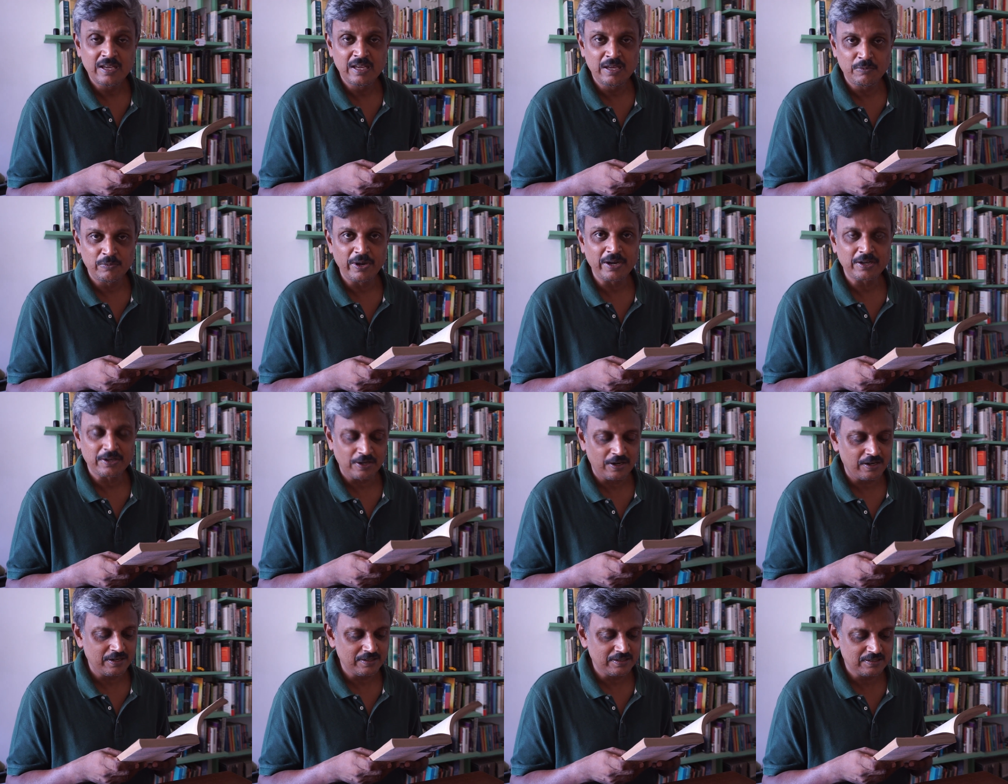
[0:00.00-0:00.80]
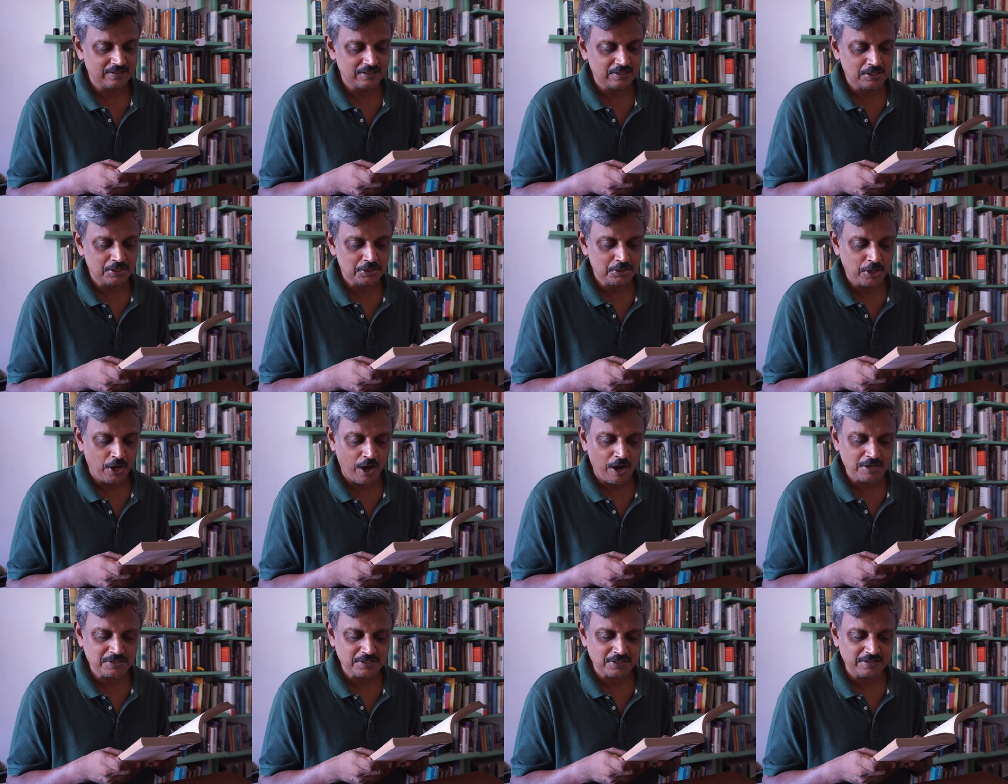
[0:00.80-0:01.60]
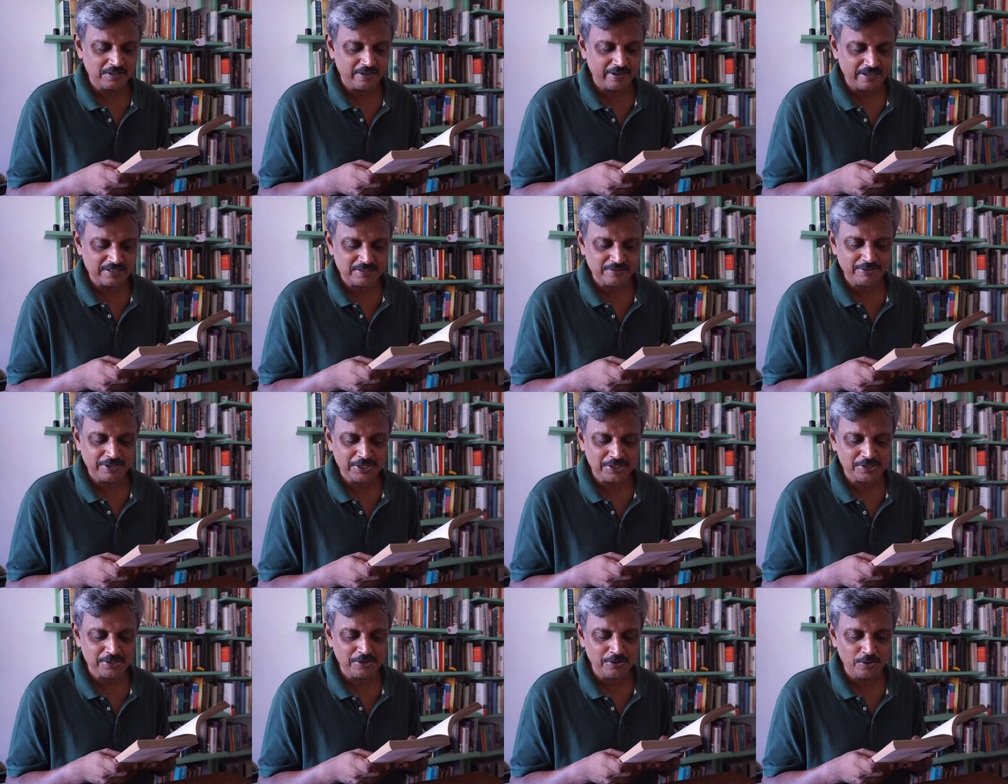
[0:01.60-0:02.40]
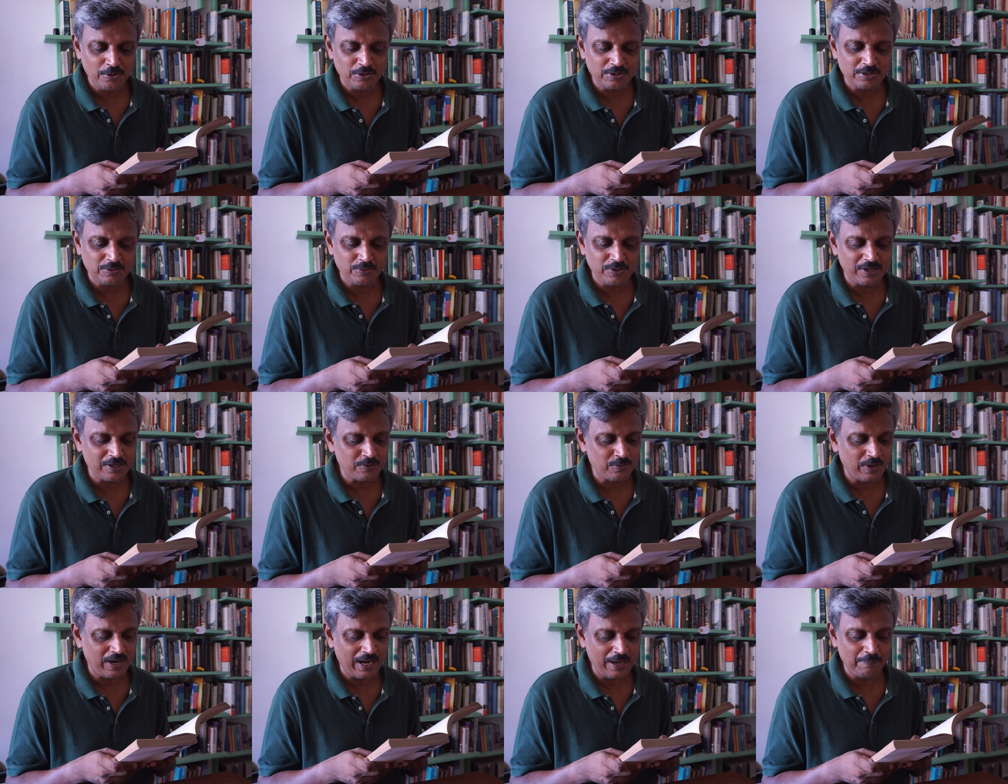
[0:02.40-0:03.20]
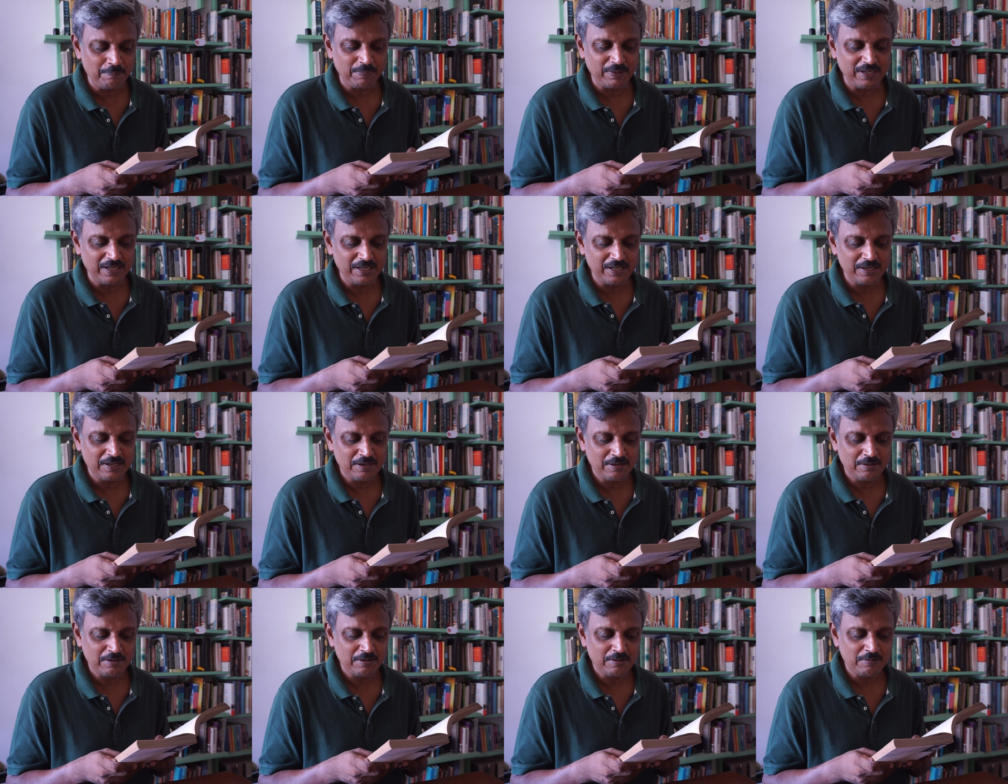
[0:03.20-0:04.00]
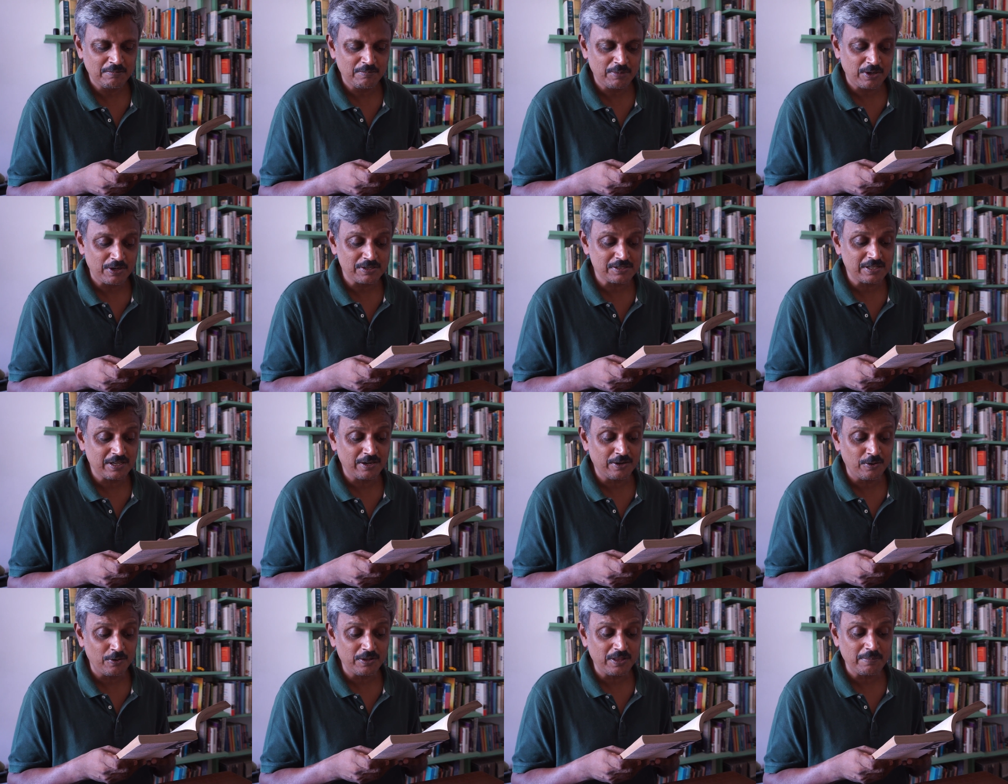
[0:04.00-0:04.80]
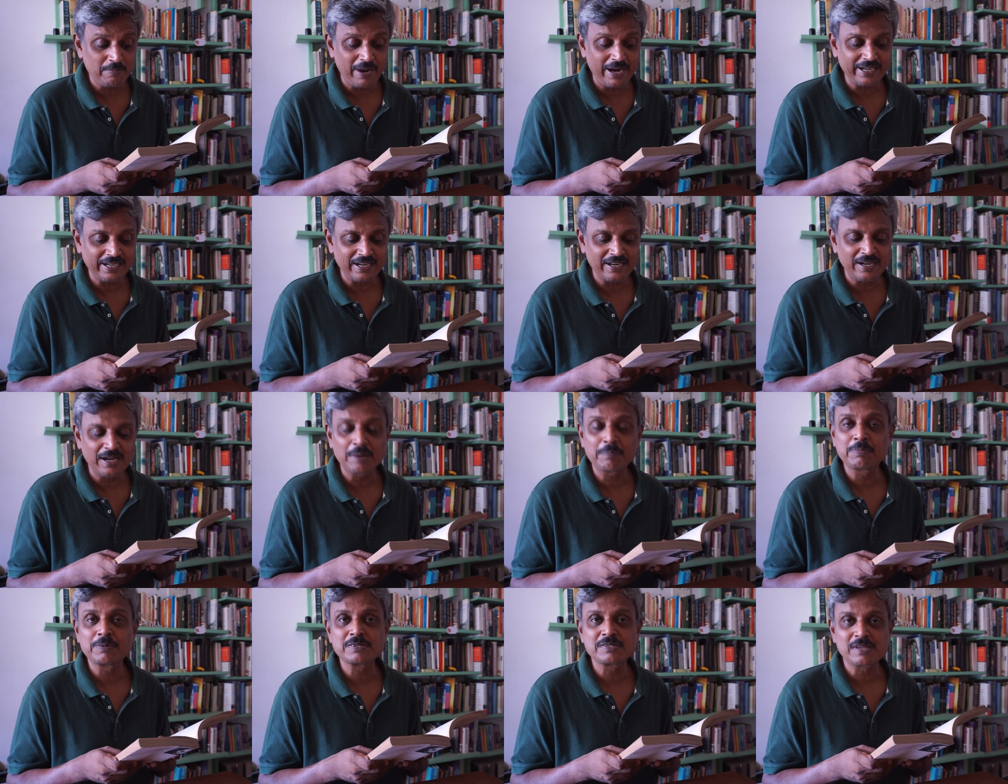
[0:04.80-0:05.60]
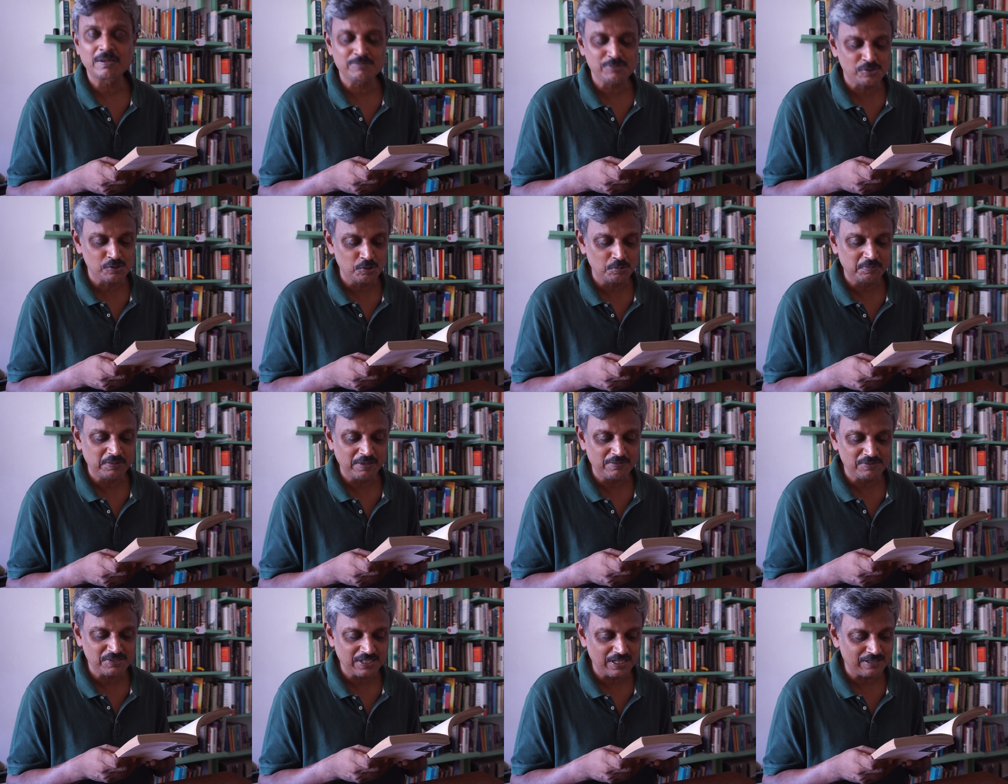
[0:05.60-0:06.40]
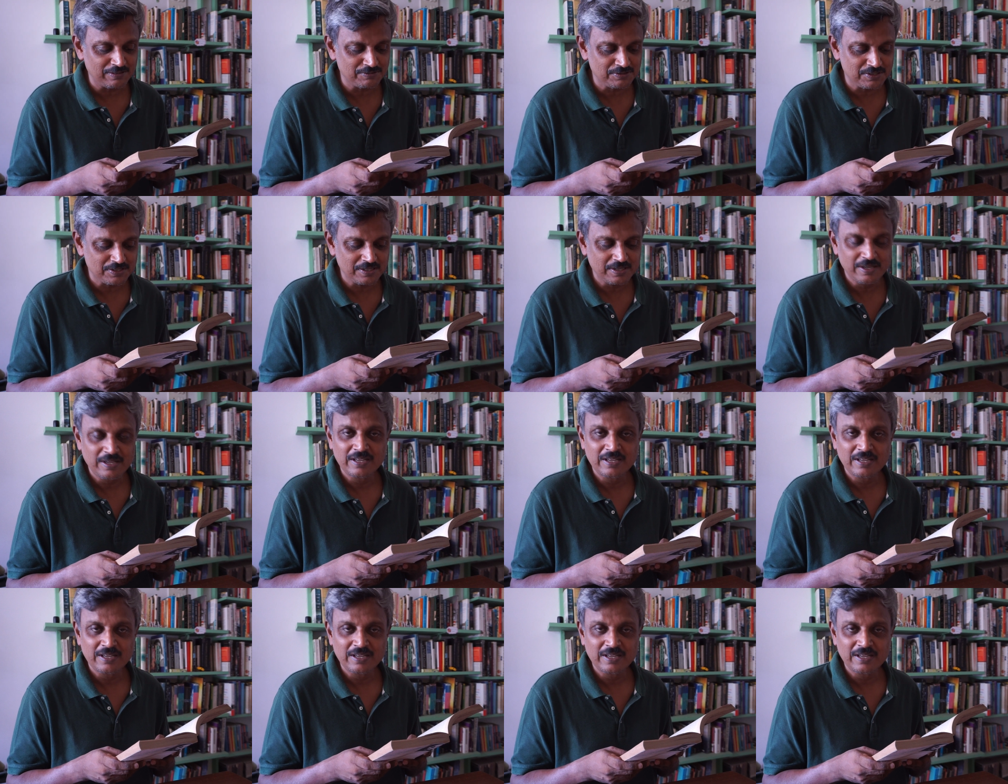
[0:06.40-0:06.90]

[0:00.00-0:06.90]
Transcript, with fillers: He went on, Dogs on the reservation know the word Wahampi because they know they might end up in some soup themselves.